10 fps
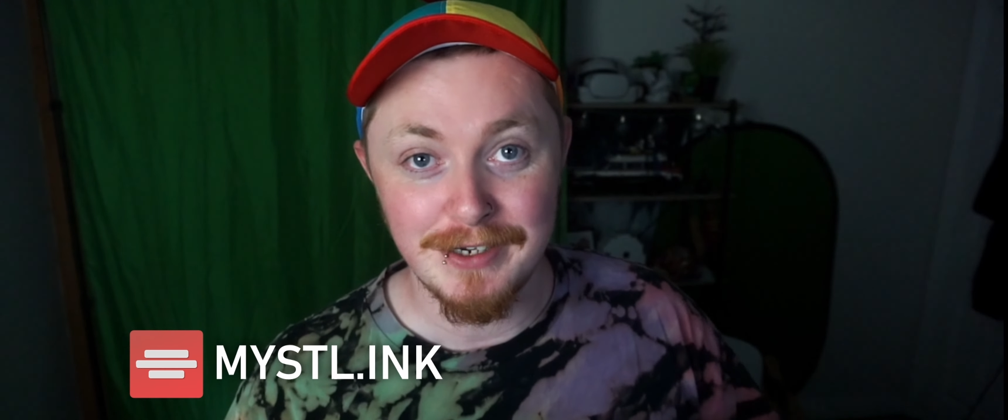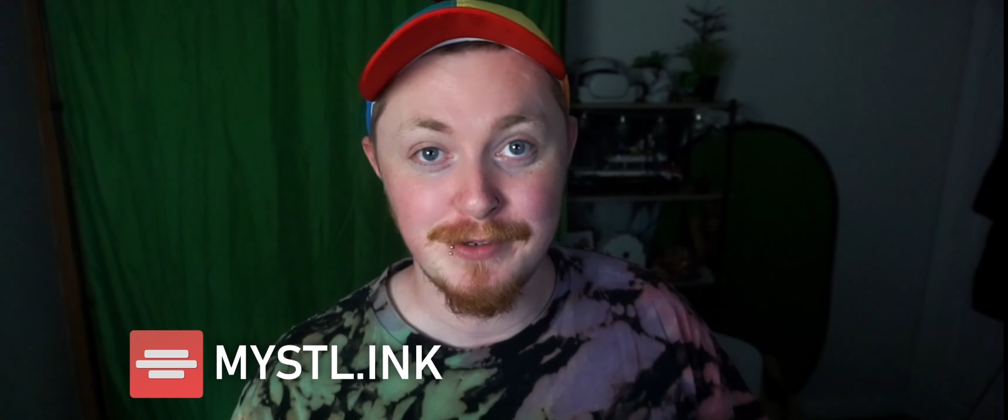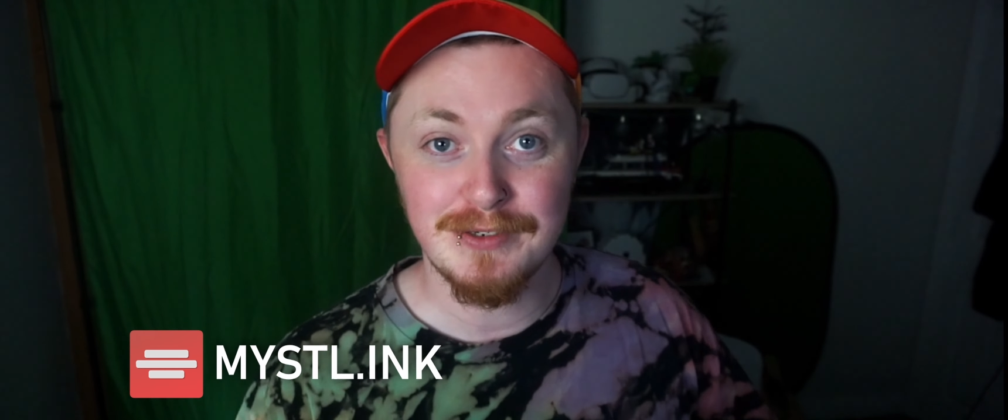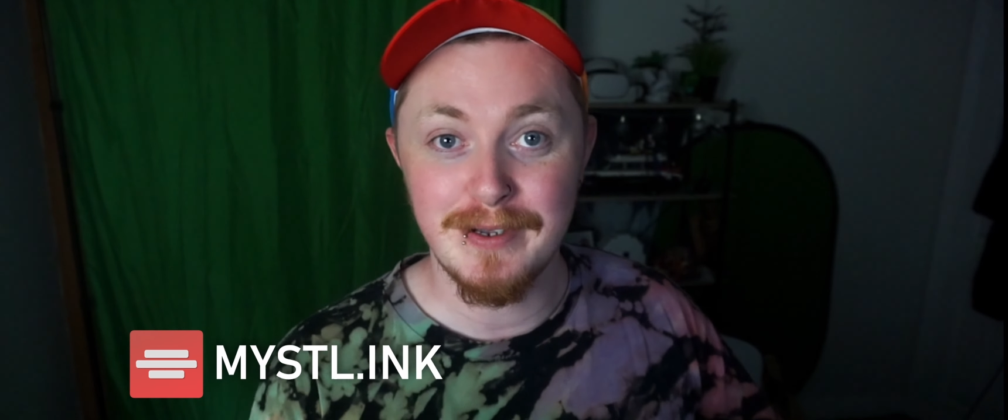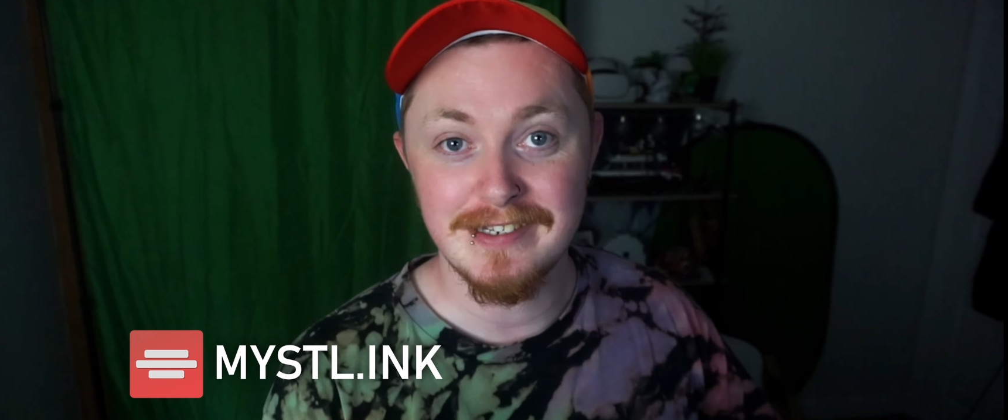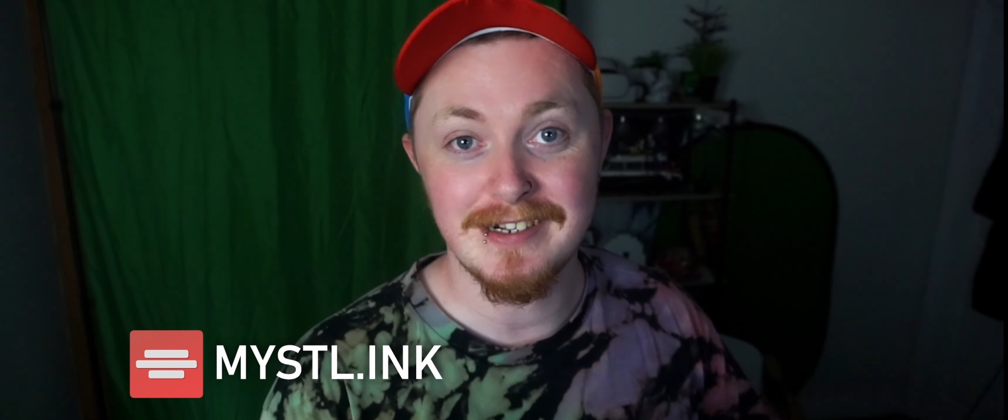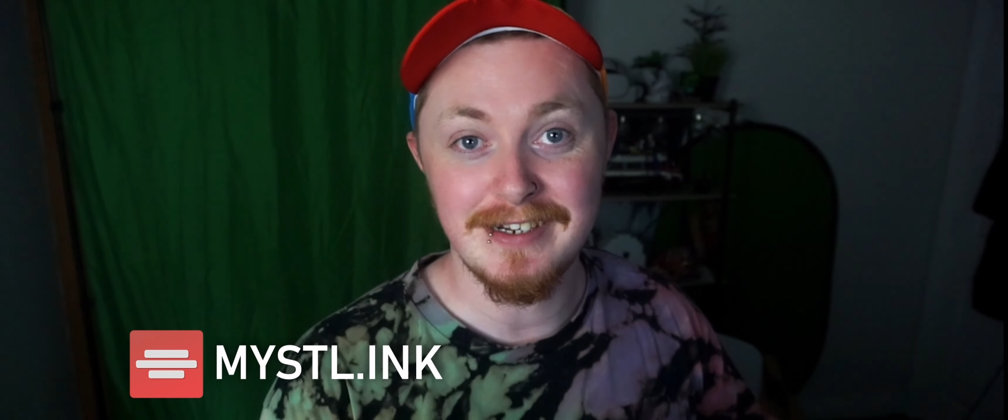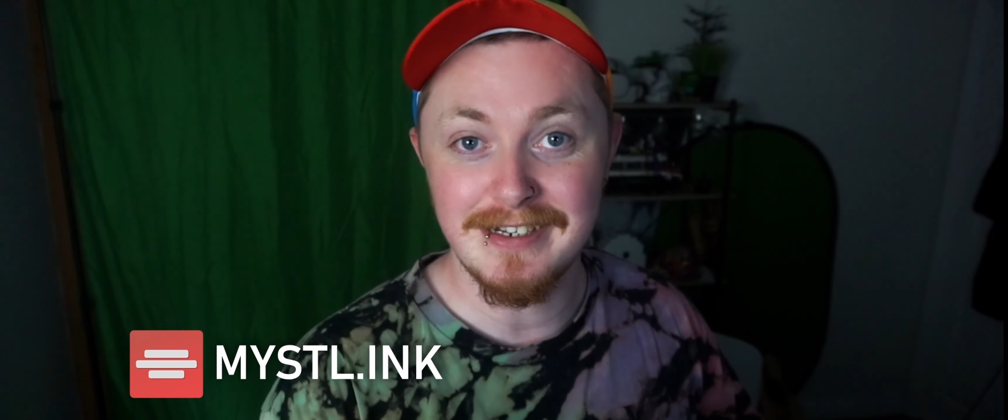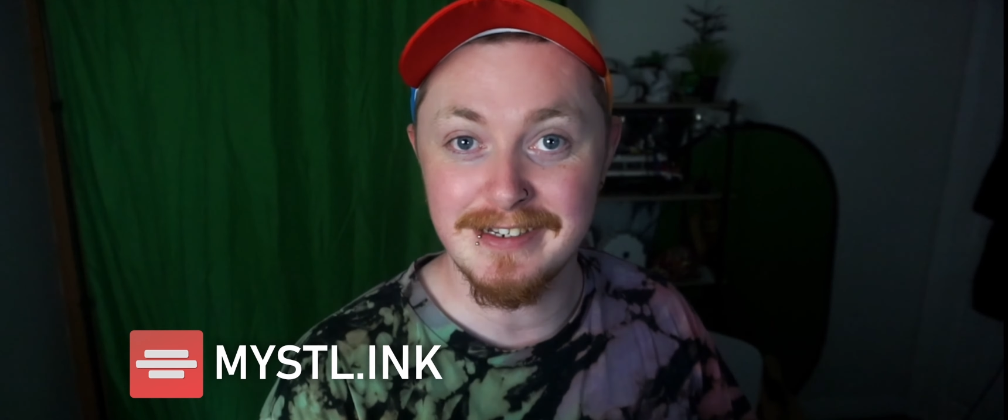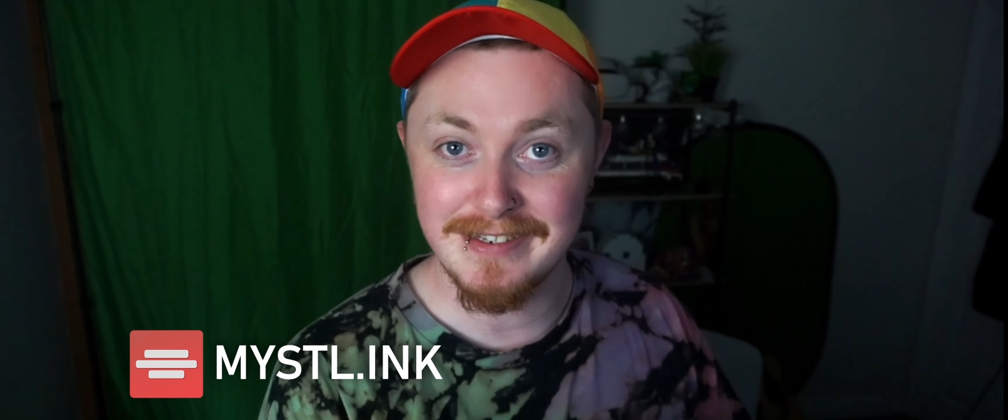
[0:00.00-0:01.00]
which is
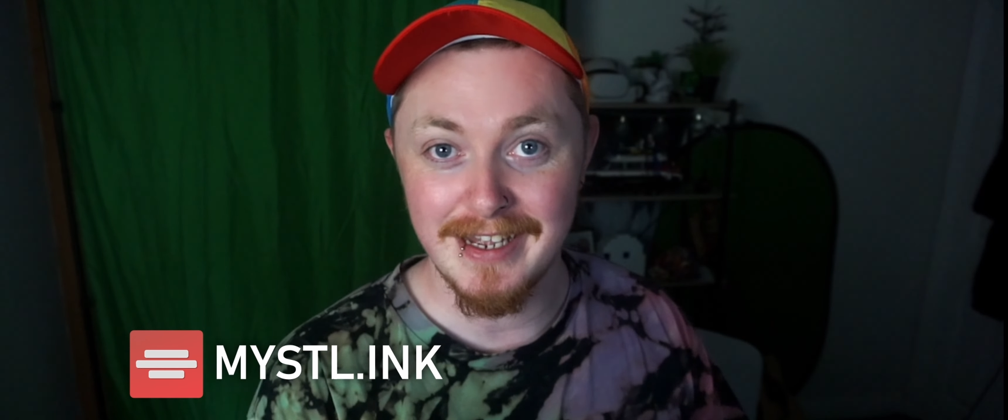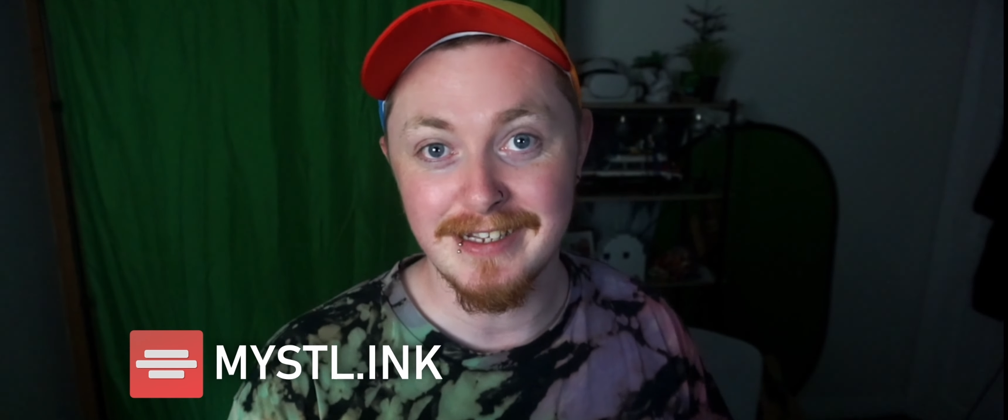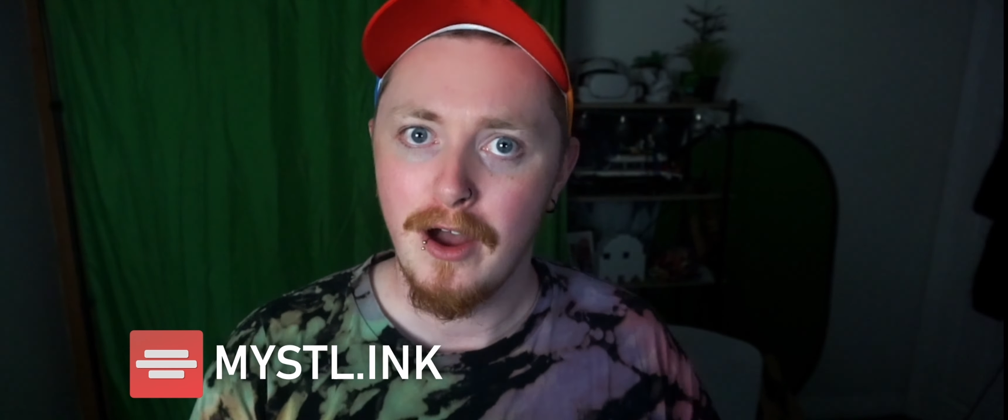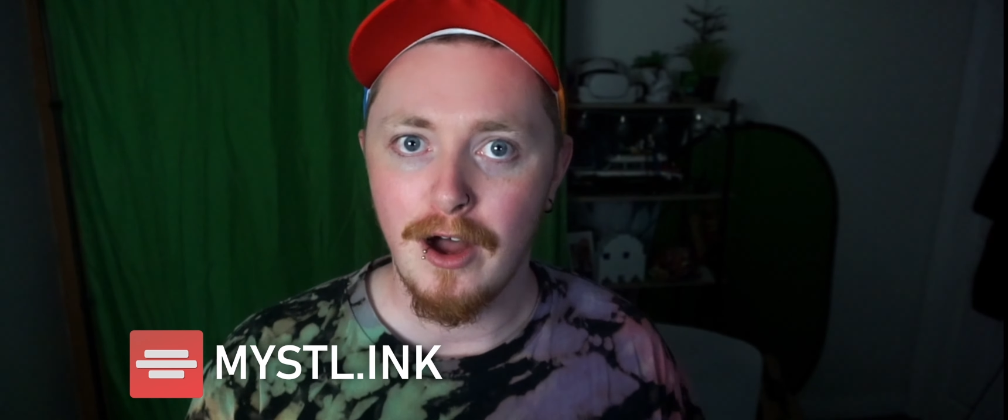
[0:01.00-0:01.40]
basically Gezel's